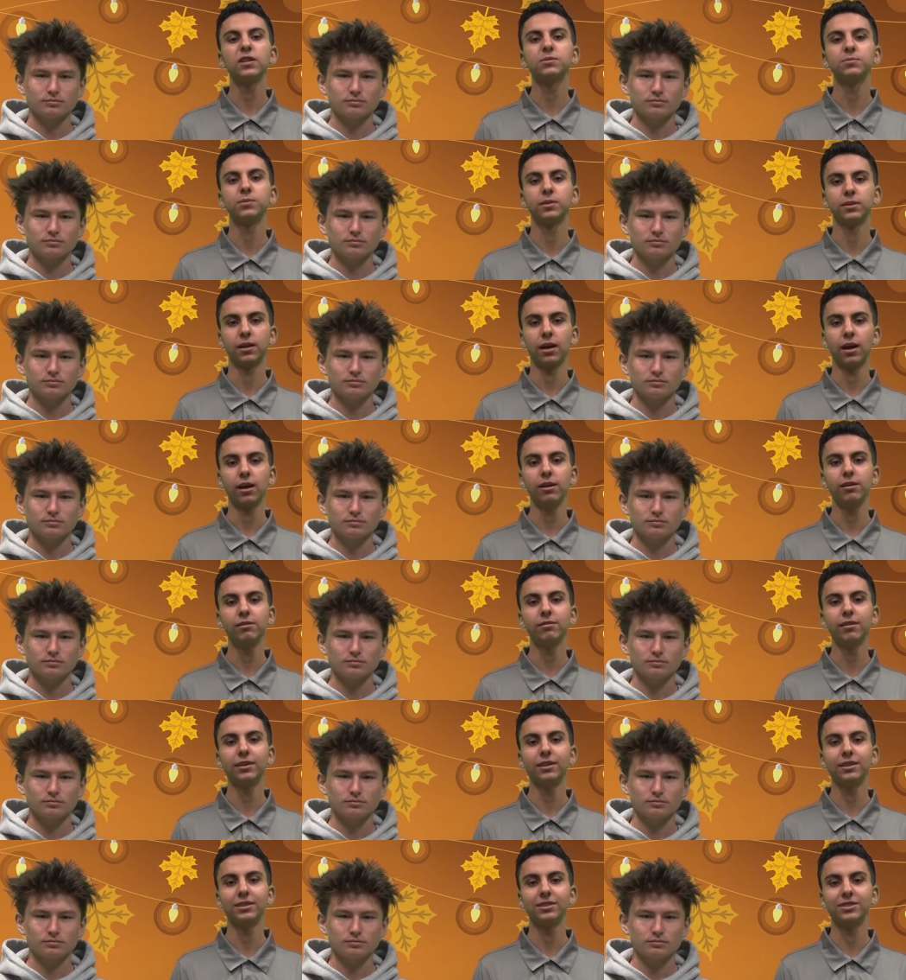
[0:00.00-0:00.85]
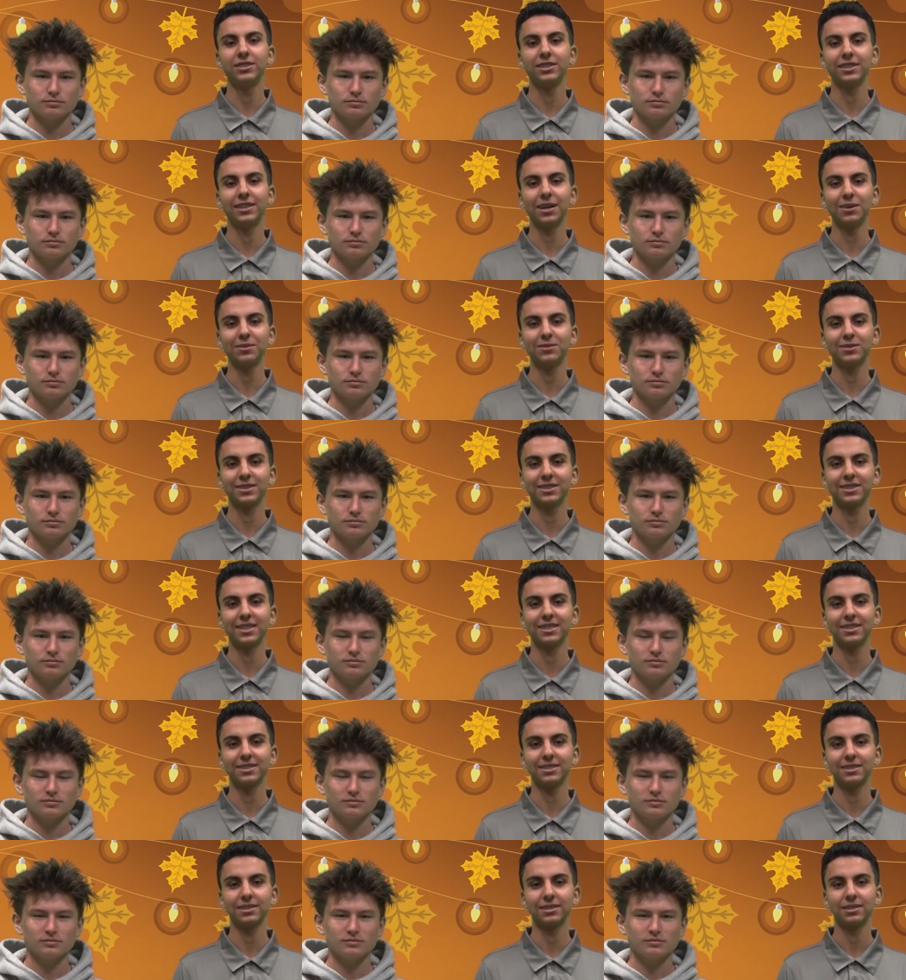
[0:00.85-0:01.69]
Speaker 1: Freshmen, are you ready to seek out
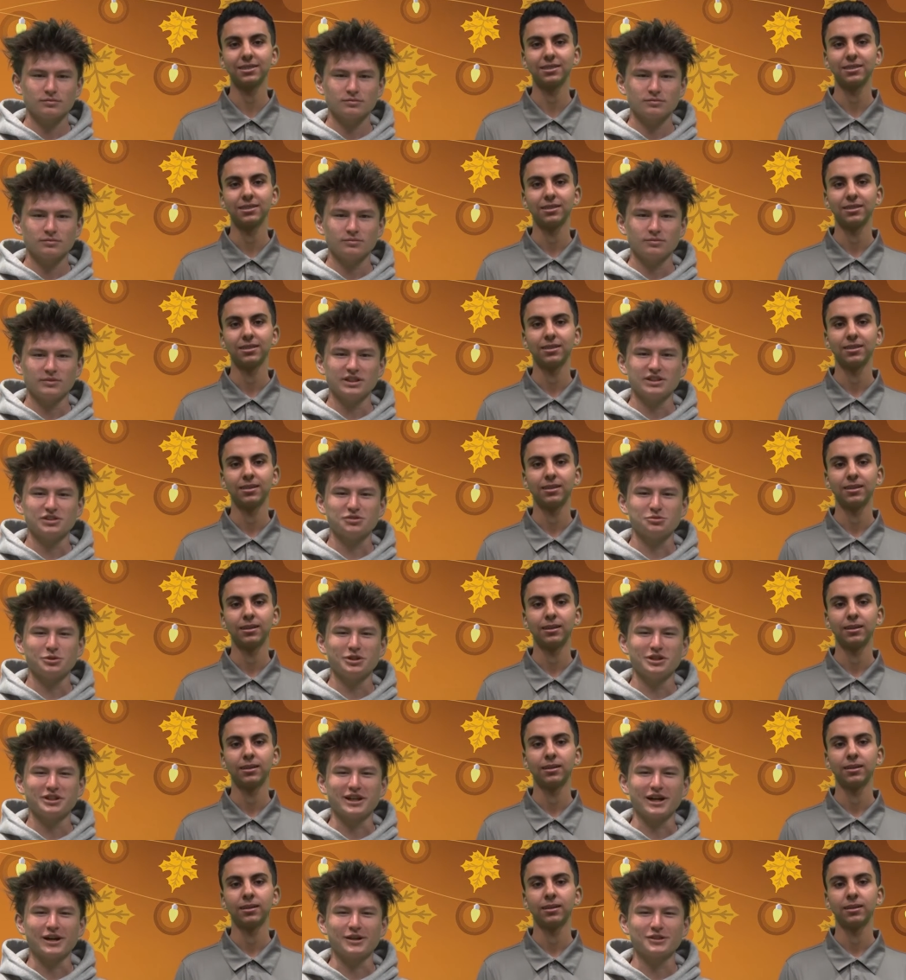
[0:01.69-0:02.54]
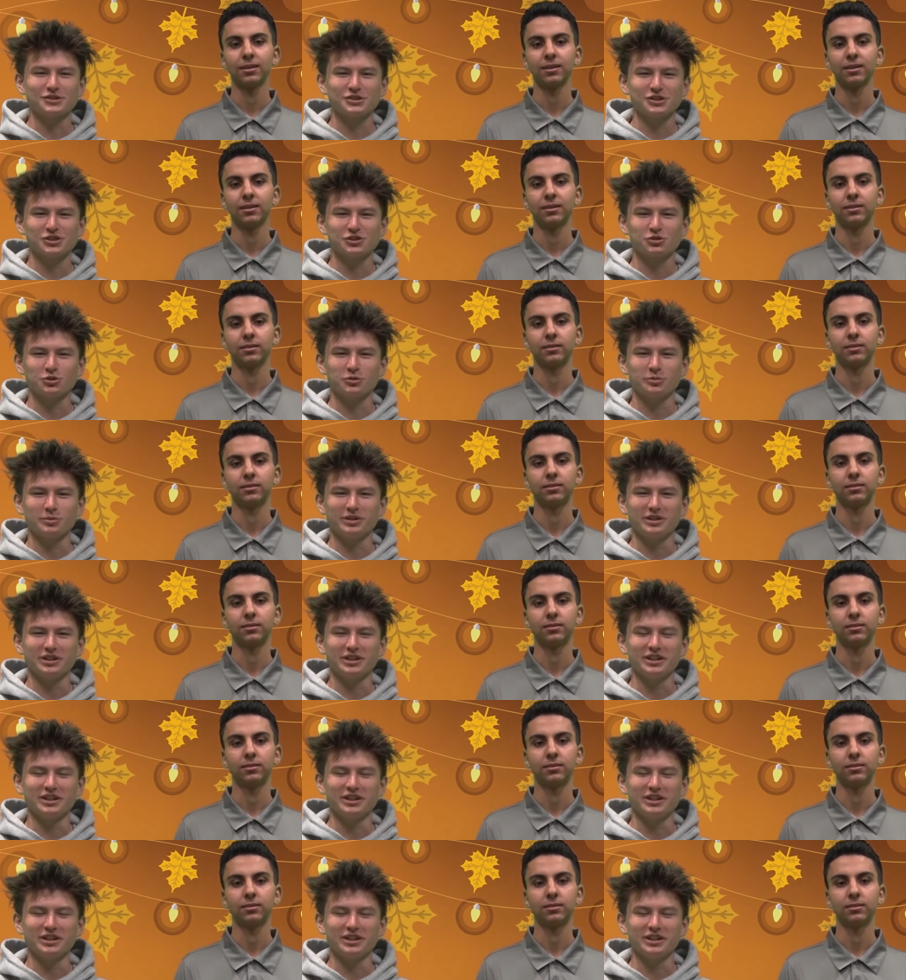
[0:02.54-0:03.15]
success?
Speaker 2: This week, counselors